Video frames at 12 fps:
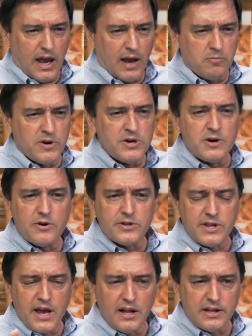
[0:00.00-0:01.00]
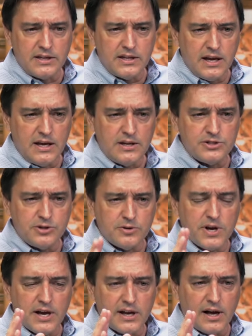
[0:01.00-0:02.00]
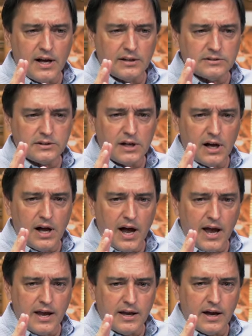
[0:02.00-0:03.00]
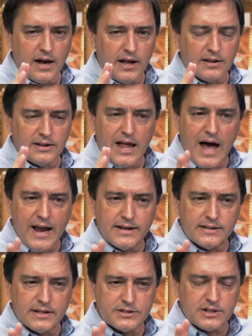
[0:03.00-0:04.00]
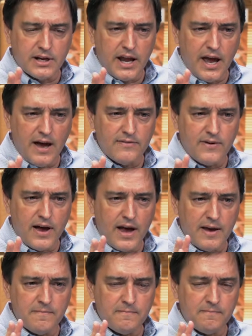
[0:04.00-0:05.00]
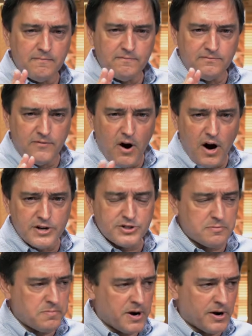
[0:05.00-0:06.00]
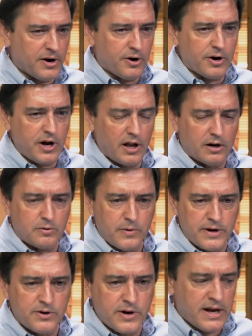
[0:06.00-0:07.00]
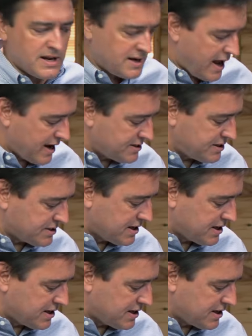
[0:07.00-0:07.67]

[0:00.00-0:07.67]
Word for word: And when you go to the L E Ds, you get a, a, a light that's going to have a far superior color rendering index.